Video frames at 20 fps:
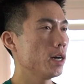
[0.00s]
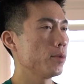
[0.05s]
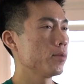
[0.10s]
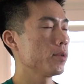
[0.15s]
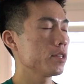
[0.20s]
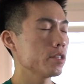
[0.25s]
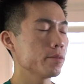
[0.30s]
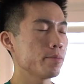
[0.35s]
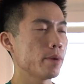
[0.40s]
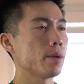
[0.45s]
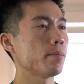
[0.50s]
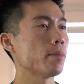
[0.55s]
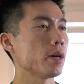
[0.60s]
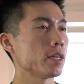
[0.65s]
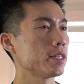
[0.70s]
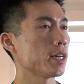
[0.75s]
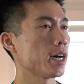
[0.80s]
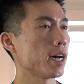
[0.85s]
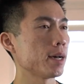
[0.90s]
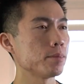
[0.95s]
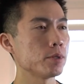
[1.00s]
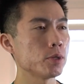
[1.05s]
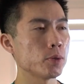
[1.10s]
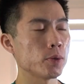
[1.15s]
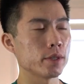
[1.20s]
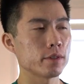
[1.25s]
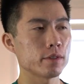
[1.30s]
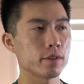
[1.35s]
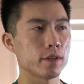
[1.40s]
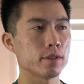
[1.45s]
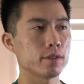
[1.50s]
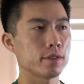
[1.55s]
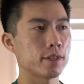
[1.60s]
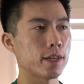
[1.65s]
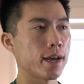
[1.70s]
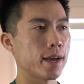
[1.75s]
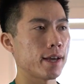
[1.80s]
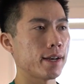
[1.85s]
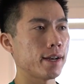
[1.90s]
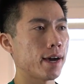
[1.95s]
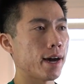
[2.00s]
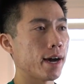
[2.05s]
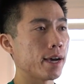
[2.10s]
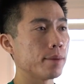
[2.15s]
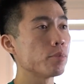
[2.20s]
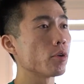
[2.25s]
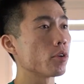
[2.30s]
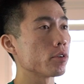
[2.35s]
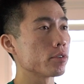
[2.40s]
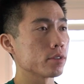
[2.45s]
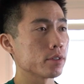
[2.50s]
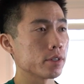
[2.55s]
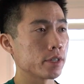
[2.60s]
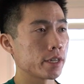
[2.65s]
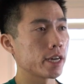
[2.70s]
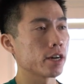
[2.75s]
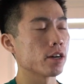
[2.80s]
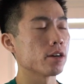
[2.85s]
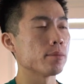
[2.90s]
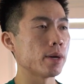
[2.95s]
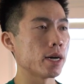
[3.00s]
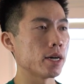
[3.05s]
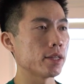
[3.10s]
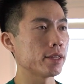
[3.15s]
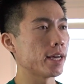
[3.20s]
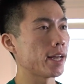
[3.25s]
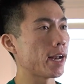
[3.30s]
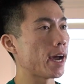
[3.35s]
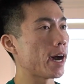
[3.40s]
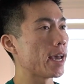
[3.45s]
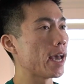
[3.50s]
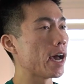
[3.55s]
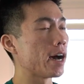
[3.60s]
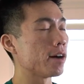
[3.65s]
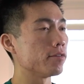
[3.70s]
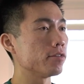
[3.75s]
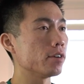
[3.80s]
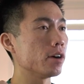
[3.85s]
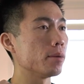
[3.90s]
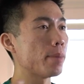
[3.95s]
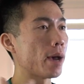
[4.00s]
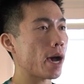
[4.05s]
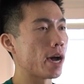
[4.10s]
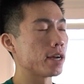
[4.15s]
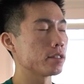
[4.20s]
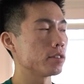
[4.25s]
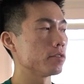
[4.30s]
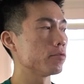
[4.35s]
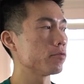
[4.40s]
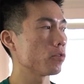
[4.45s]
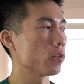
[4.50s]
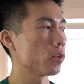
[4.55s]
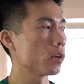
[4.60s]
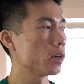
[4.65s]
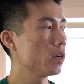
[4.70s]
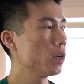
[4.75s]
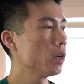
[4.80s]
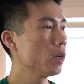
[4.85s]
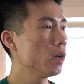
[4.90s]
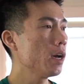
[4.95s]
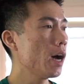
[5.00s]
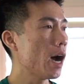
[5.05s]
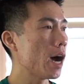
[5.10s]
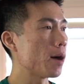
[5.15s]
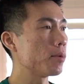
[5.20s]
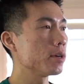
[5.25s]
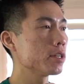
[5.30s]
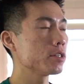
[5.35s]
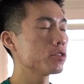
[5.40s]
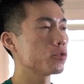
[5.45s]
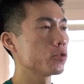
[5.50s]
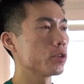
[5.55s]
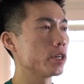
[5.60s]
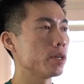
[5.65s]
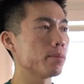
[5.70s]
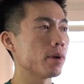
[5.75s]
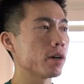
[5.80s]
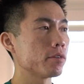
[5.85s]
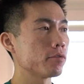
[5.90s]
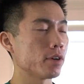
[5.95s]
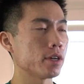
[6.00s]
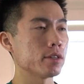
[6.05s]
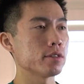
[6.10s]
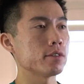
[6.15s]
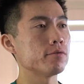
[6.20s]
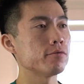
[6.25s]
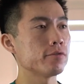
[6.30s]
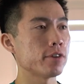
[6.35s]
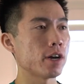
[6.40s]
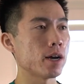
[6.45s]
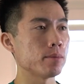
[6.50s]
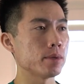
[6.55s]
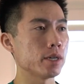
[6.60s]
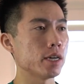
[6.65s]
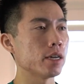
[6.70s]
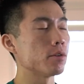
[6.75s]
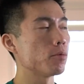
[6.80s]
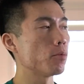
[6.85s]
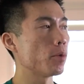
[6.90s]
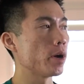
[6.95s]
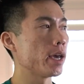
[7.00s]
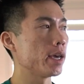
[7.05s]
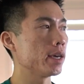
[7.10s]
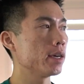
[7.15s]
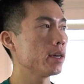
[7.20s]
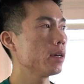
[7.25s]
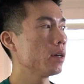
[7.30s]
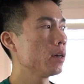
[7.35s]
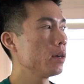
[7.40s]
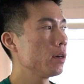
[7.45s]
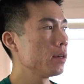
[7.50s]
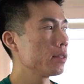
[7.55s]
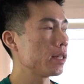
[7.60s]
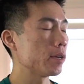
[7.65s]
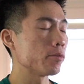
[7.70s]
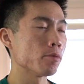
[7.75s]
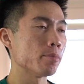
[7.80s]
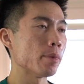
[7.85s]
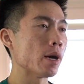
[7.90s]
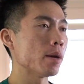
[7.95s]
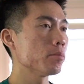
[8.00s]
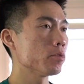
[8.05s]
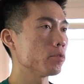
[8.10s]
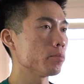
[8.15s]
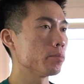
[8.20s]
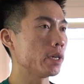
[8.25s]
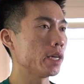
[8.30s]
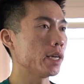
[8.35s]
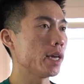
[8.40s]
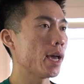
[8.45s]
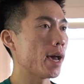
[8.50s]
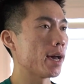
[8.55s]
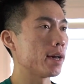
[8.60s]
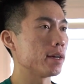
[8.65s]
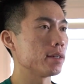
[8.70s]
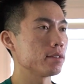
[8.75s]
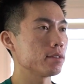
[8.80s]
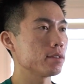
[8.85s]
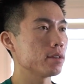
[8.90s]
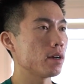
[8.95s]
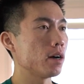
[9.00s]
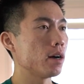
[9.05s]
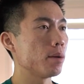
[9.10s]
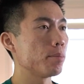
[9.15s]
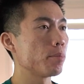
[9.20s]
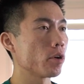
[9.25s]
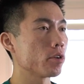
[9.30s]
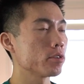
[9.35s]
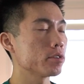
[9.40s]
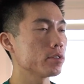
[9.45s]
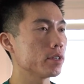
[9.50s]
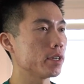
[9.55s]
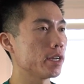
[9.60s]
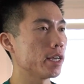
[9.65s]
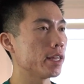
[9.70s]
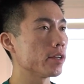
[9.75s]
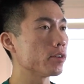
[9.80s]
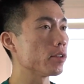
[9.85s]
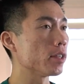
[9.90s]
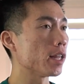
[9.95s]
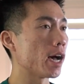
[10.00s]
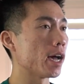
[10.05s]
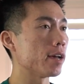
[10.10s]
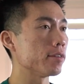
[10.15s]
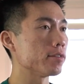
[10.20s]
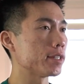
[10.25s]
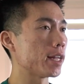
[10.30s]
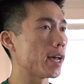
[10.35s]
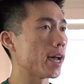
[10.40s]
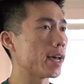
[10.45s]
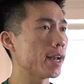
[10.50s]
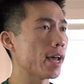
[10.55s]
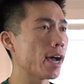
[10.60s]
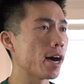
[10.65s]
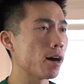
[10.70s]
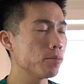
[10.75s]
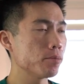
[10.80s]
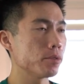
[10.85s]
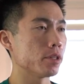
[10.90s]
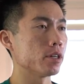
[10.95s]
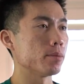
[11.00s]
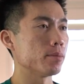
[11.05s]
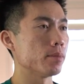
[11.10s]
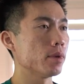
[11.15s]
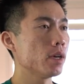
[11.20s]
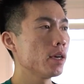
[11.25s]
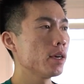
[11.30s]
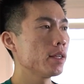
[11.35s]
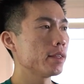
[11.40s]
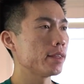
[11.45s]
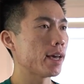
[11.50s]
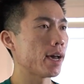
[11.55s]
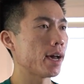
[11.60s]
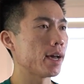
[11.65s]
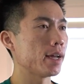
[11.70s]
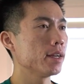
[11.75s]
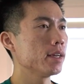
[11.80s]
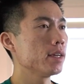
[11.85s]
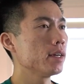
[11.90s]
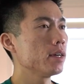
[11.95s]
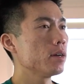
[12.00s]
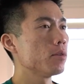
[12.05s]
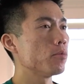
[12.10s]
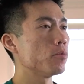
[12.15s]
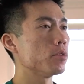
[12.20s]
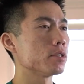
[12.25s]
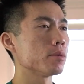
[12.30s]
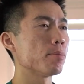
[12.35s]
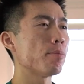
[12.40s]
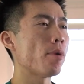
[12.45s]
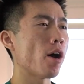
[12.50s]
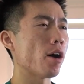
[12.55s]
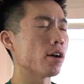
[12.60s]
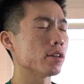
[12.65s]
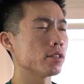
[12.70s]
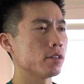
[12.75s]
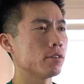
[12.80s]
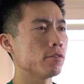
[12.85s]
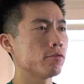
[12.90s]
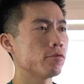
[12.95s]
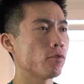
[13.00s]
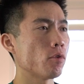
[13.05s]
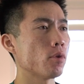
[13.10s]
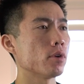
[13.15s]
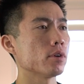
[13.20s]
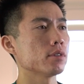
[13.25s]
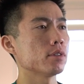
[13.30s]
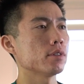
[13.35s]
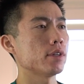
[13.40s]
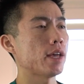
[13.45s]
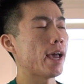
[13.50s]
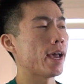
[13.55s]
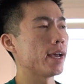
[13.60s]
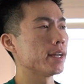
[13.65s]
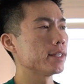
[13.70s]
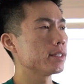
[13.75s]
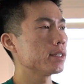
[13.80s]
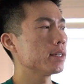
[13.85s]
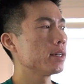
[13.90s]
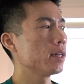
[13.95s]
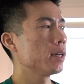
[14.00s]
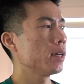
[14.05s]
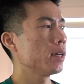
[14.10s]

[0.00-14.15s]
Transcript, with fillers: I wanna spend my time doing things that I personally care about, that I have a passion for. I wanna treat my friends and family in a way they remember me as a person in their lives that helped them, that was a positive force. And